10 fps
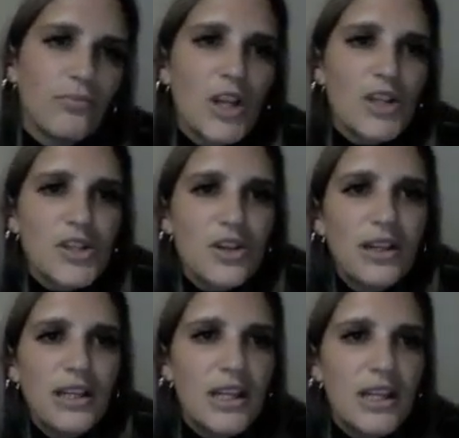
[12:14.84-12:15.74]
So
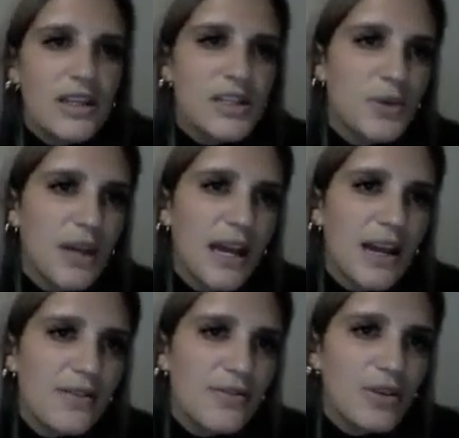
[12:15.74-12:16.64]
here this would
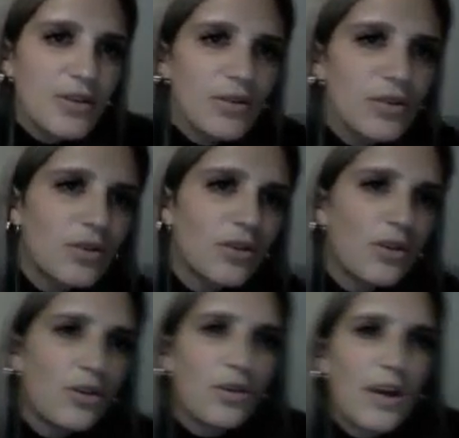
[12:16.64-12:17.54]
have,
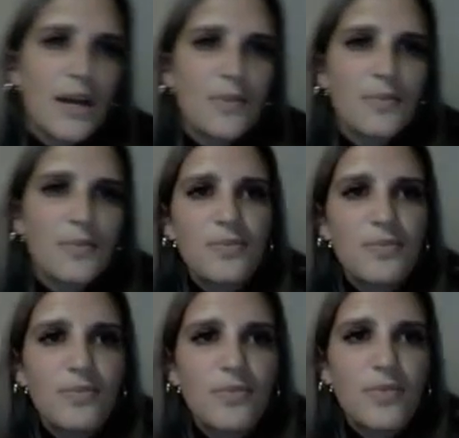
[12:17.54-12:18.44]
remember
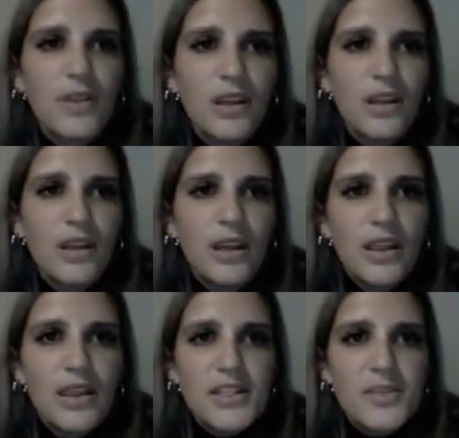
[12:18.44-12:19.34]

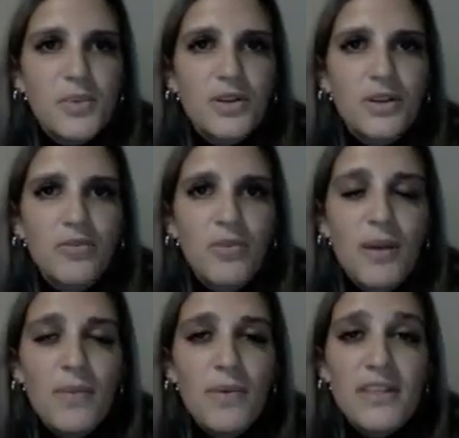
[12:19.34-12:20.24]
this is
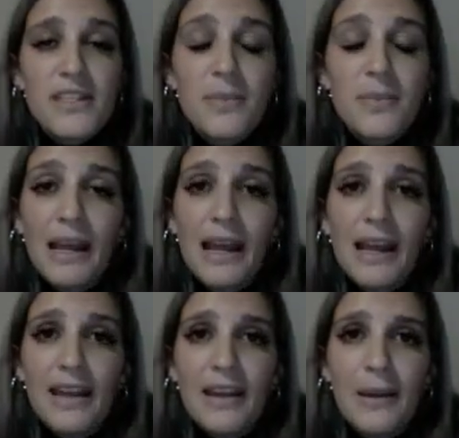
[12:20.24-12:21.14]
a
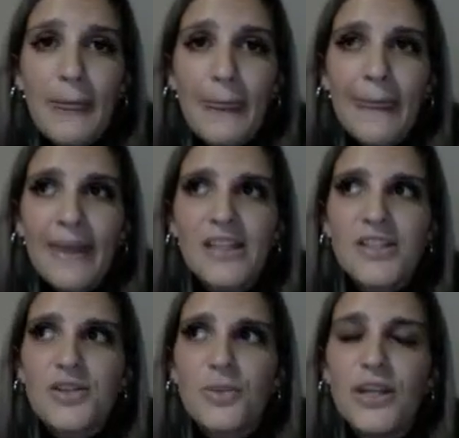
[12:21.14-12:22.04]
play.
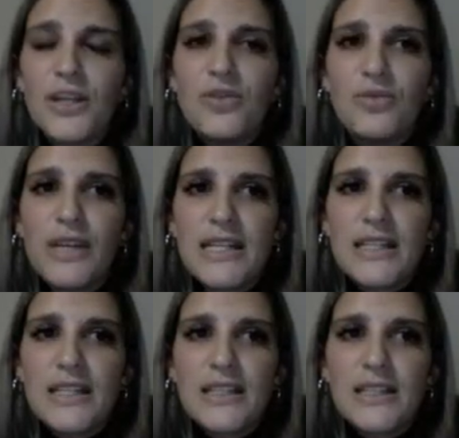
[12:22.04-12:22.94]
So when you read
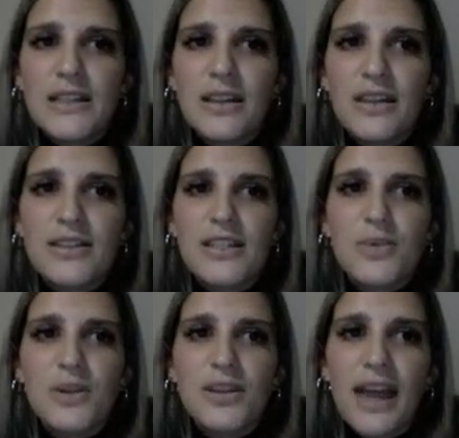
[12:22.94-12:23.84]
it, this is
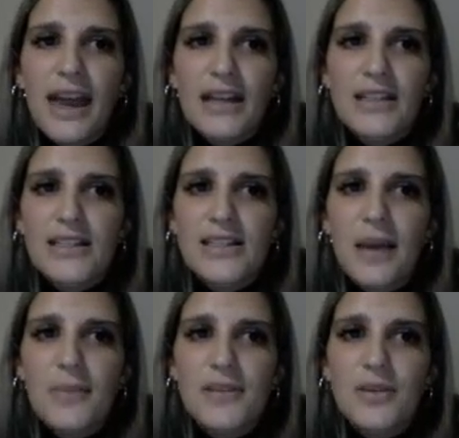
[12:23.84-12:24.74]
what the actor
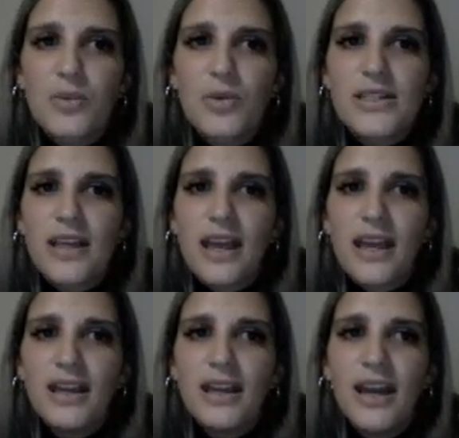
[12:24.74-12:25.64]
Samson would
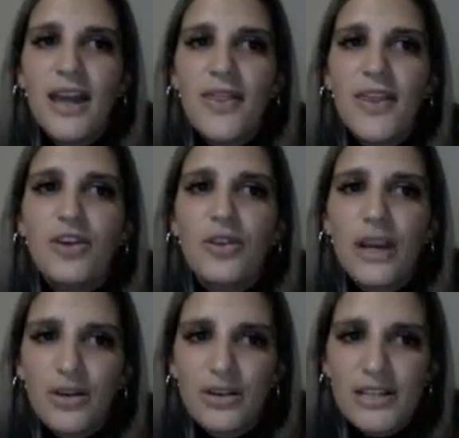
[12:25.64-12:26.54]
say, and then
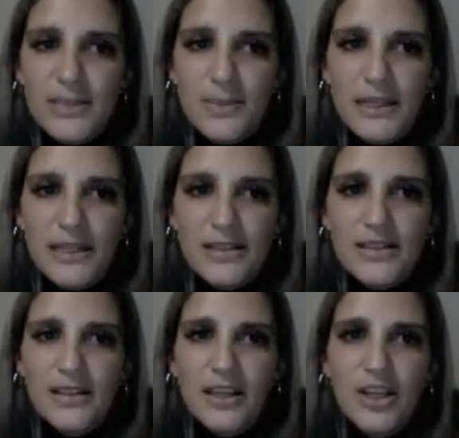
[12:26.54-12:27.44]
Gregory speaks.